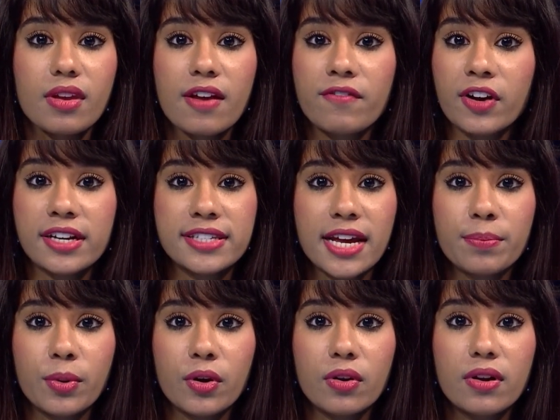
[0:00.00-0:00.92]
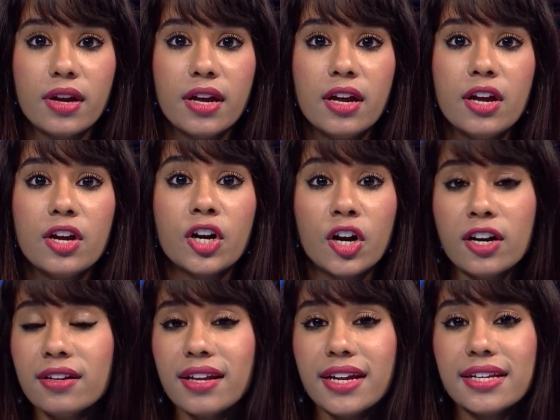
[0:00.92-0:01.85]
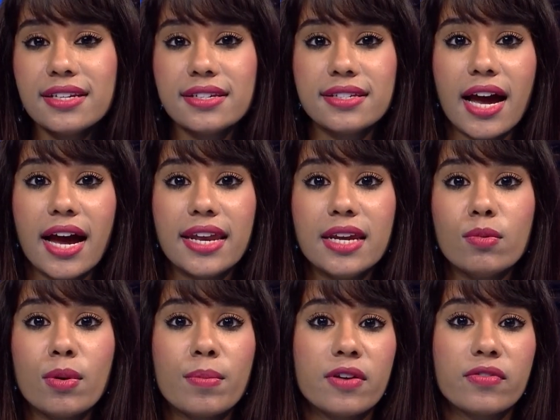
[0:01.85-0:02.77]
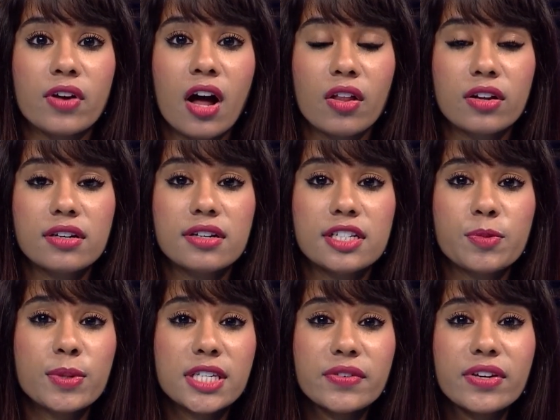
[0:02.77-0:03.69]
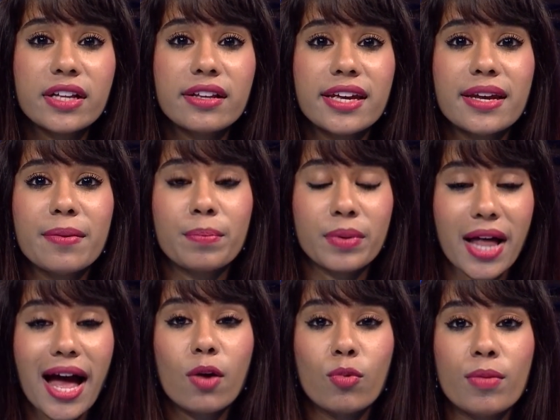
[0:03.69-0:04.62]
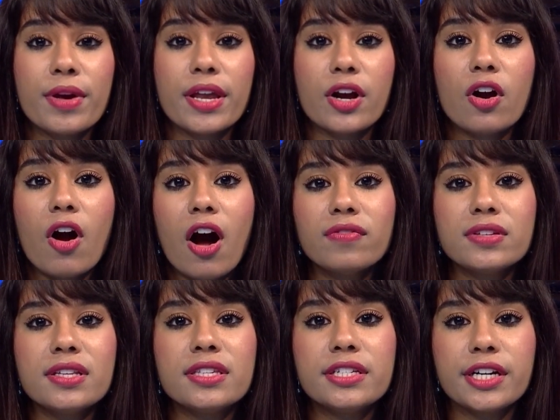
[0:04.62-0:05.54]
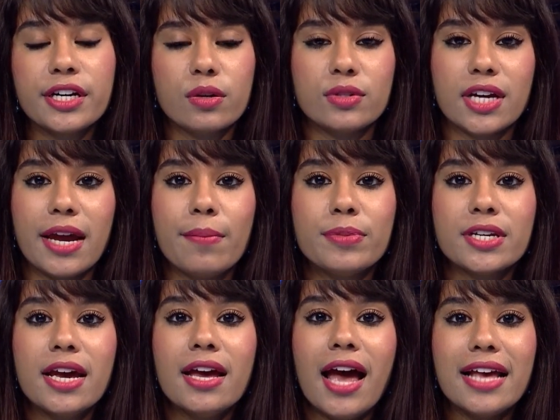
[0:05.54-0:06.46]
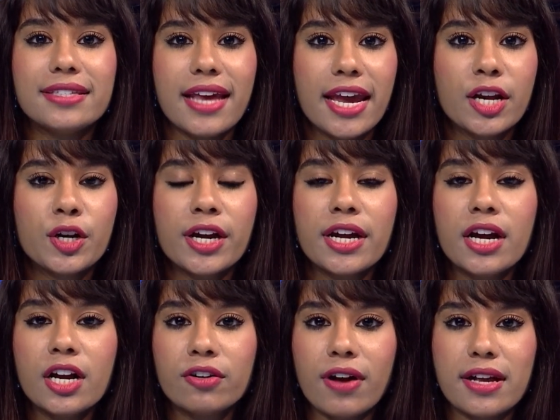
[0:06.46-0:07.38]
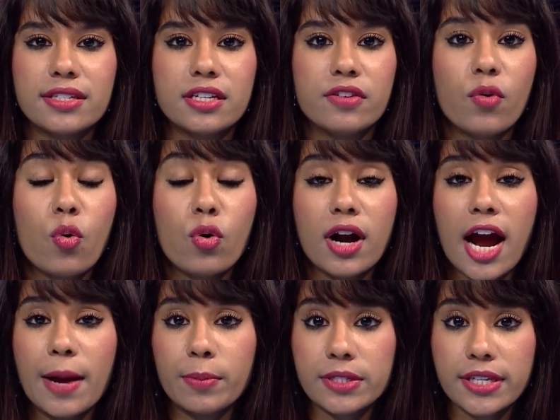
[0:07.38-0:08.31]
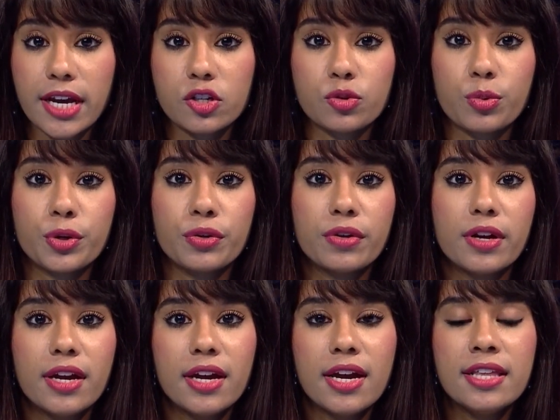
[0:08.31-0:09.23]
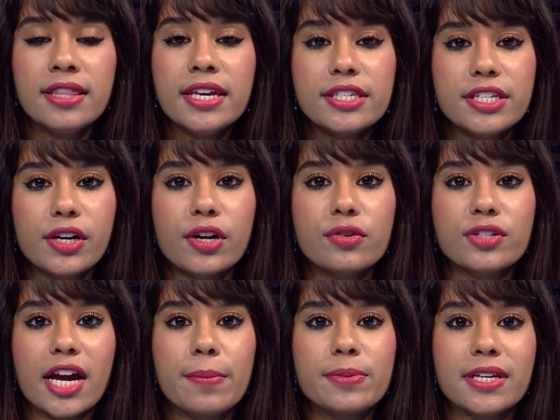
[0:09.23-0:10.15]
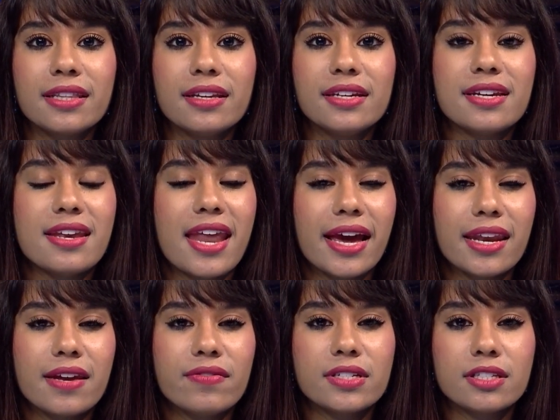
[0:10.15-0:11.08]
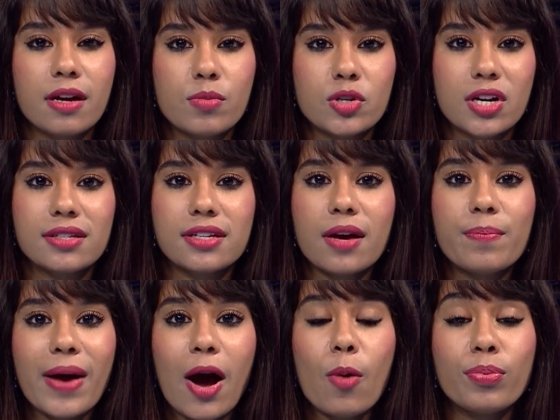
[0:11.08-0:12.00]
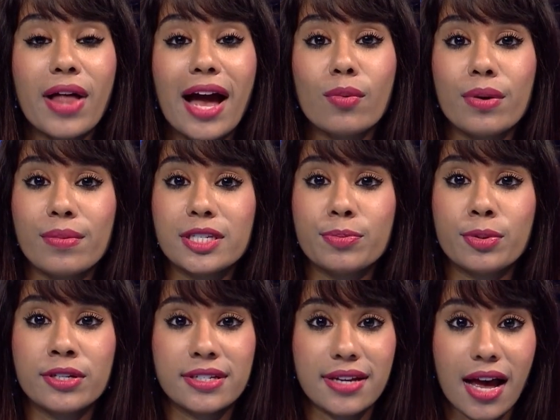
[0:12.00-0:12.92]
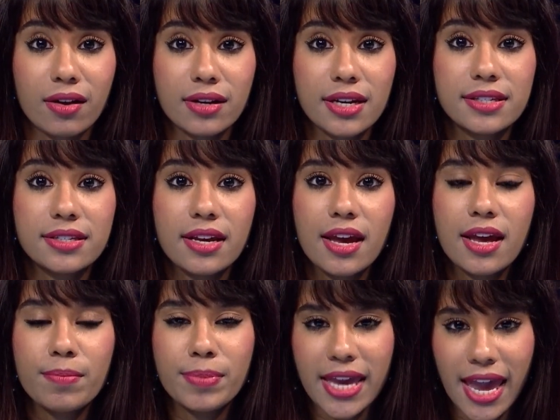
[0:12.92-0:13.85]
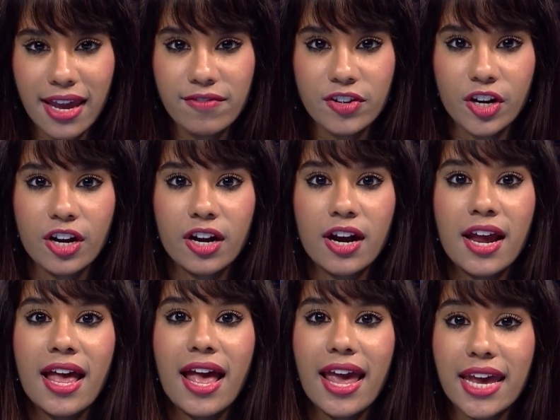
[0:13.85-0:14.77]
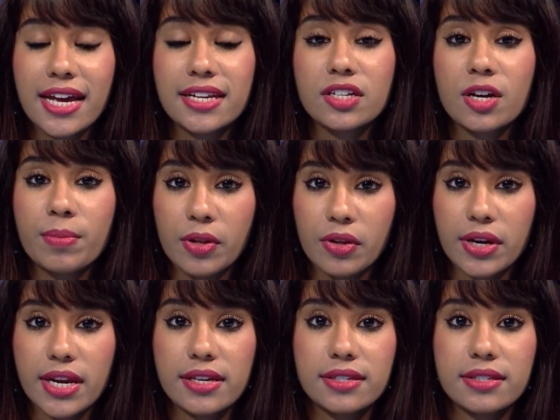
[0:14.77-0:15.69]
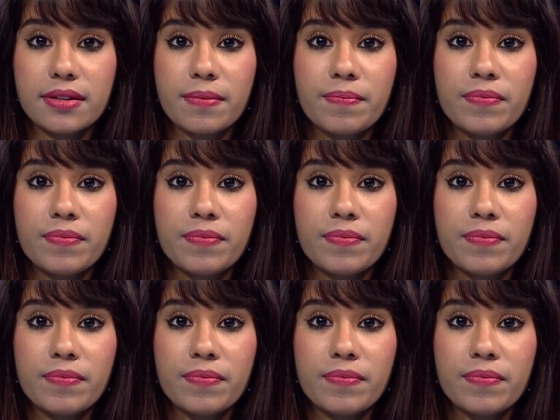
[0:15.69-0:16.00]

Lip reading: For example, currently in society, women of color, specifically Black women, are often stereotyped as angry, aggressive, or hypersexual. These stereotypes can lead to negative assumptions about Black women's personalities, behavior, and abilities.